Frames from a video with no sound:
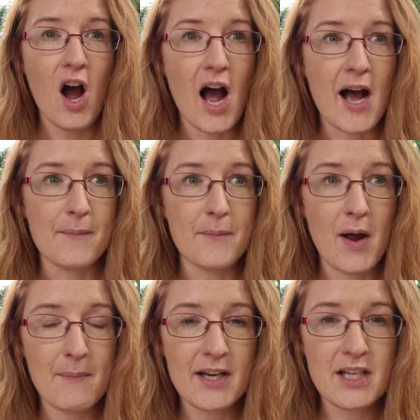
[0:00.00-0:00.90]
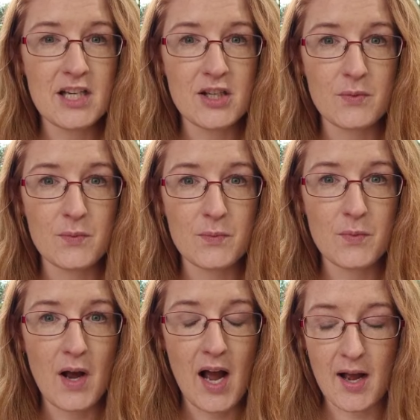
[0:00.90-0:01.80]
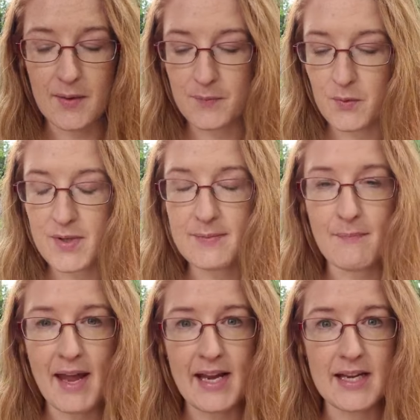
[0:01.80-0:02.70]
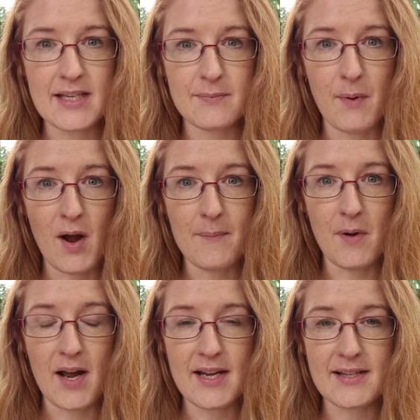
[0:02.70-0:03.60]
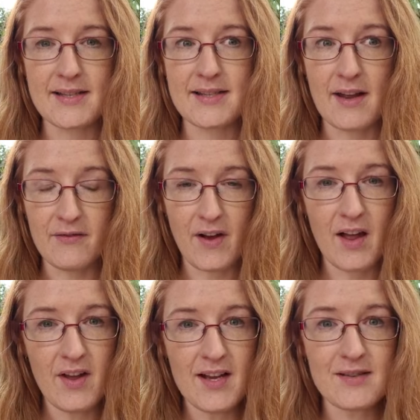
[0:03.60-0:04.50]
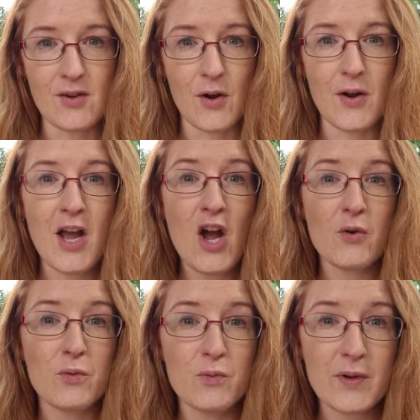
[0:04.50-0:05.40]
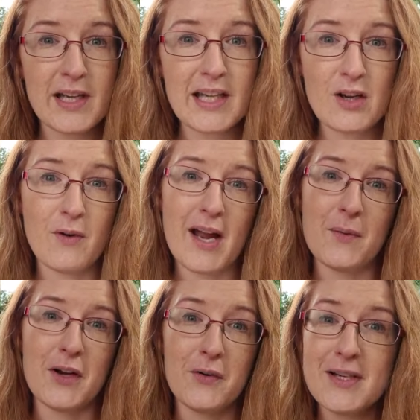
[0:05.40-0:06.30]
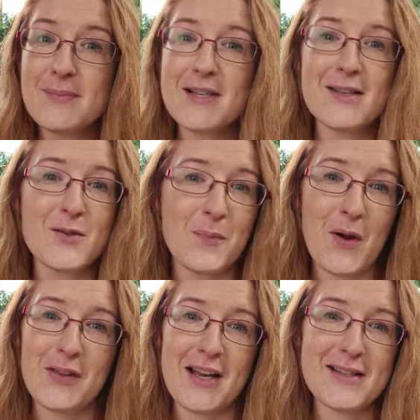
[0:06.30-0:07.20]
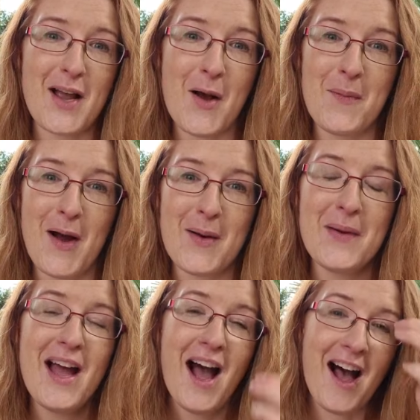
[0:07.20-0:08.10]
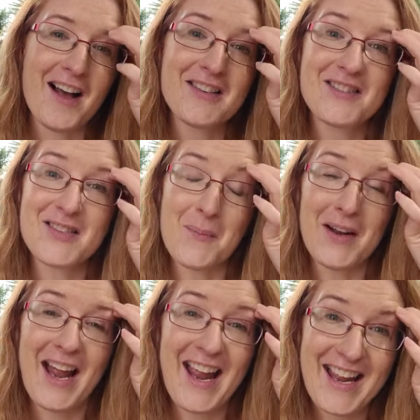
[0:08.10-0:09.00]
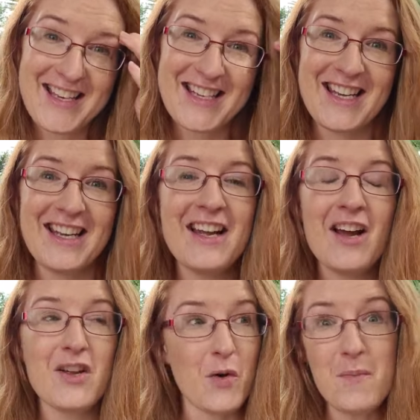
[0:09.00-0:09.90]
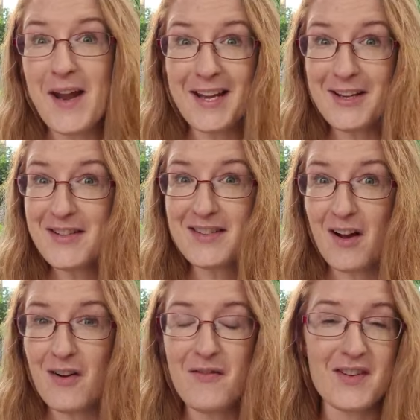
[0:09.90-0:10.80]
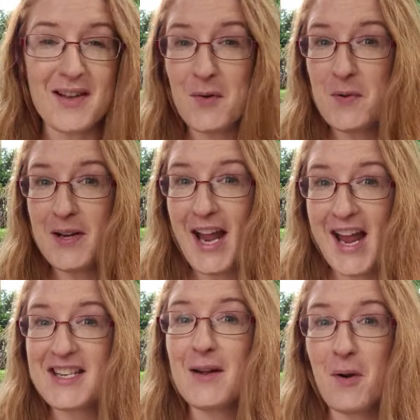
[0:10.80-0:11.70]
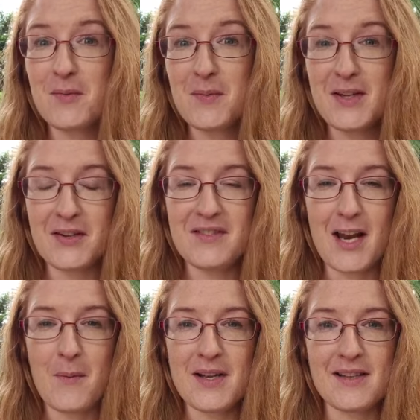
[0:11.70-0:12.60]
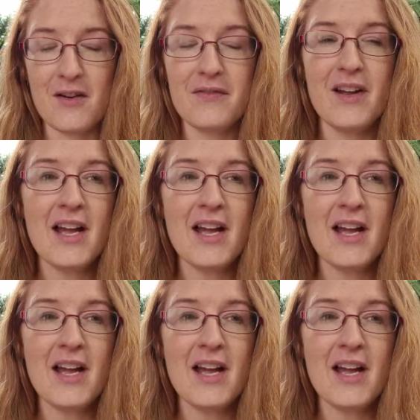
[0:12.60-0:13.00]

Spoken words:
My mud kitchen was made by my stepfather, so really great when Christmases or birthdays come up. Ask someone handy or make it yourself, because I'm pretty handy. I probably could have done it myself.